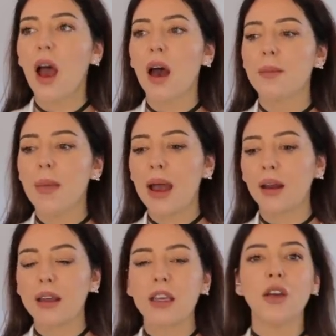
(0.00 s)
um, and
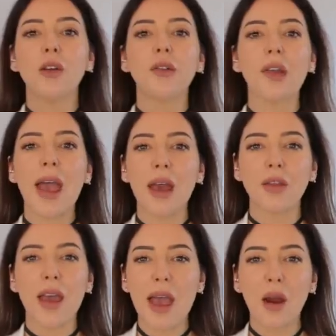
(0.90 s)
I use
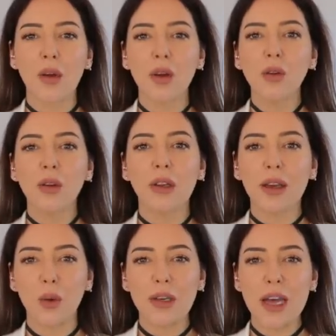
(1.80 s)
the Ariel
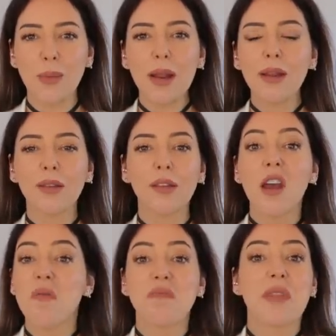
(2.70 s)
liquid tablets,
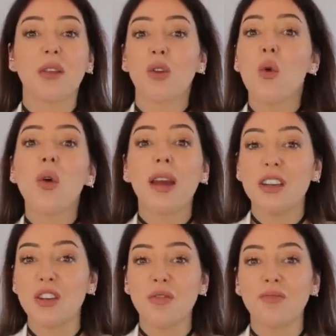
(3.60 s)
and that's all I
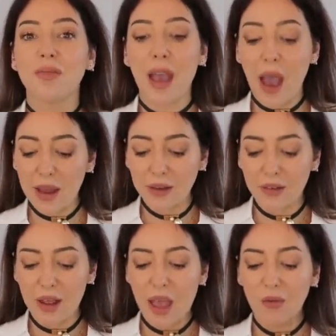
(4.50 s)
do. And
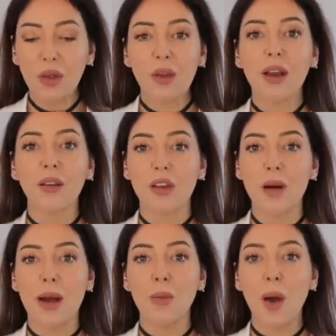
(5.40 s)
everything has
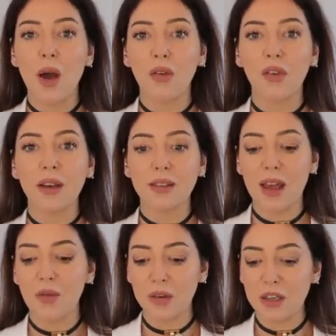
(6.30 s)
come out perfect
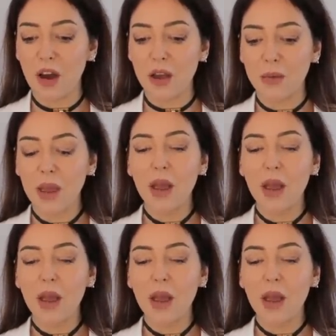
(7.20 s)
every time.